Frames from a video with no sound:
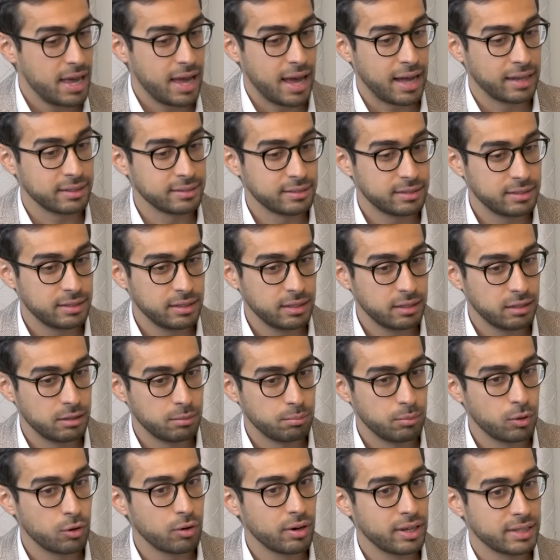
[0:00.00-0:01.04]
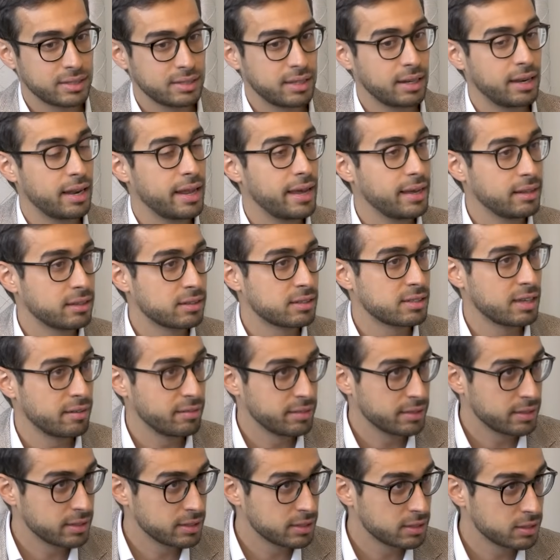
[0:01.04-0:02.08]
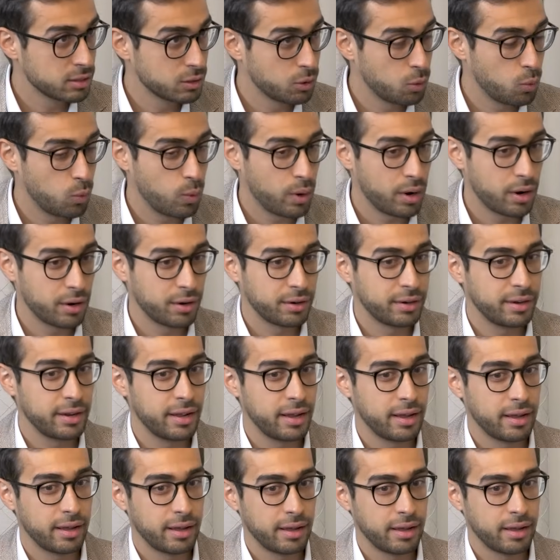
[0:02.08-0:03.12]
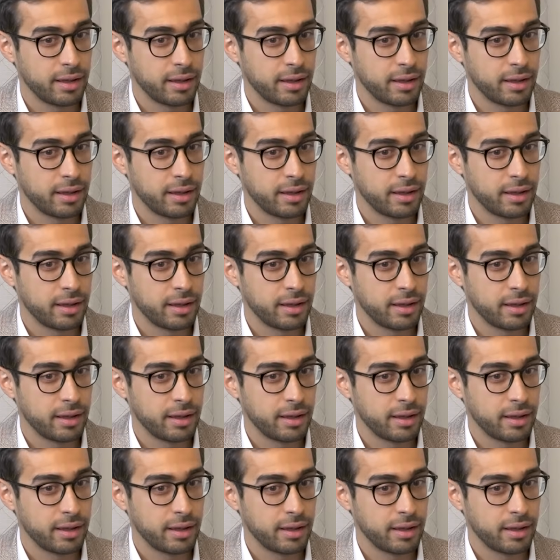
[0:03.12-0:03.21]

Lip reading: until more or less the late 70s, where the